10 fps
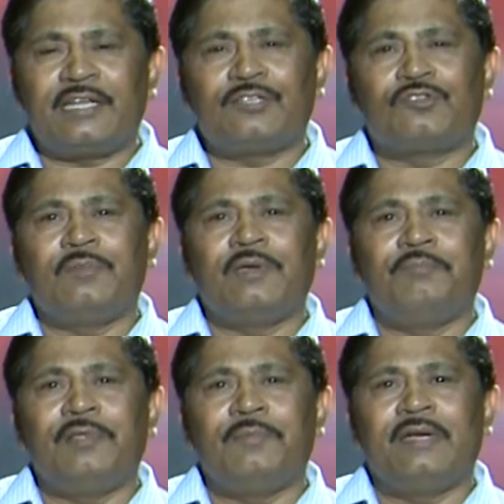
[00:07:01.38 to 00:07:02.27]
is to be
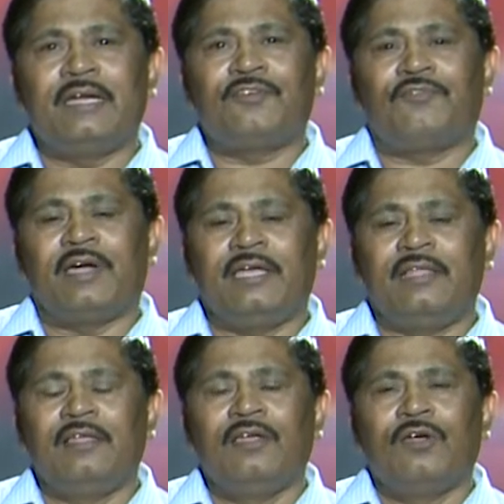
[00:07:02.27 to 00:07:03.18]
implemented while
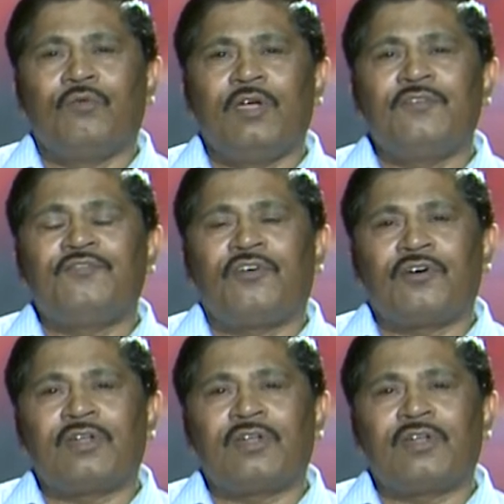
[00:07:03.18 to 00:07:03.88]
going for